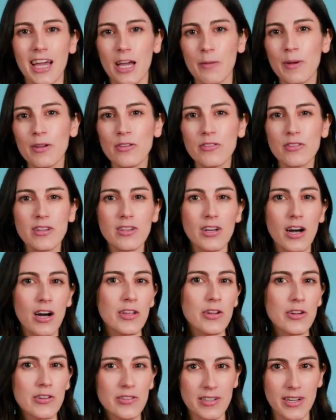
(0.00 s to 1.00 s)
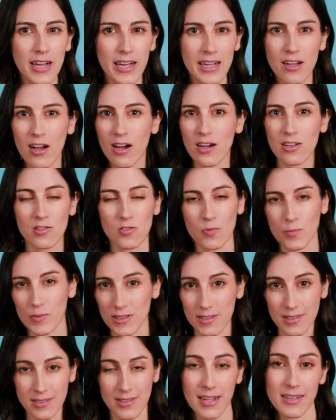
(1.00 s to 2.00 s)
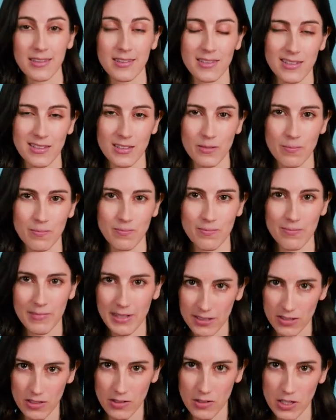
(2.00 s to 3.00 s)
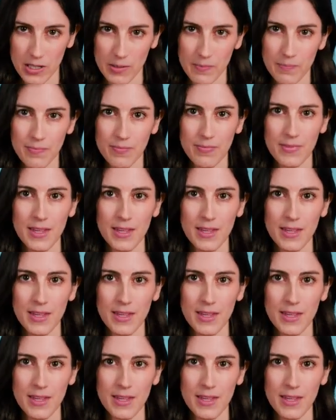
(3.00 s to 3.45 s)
Am I using colors and icons from the design system, etc.?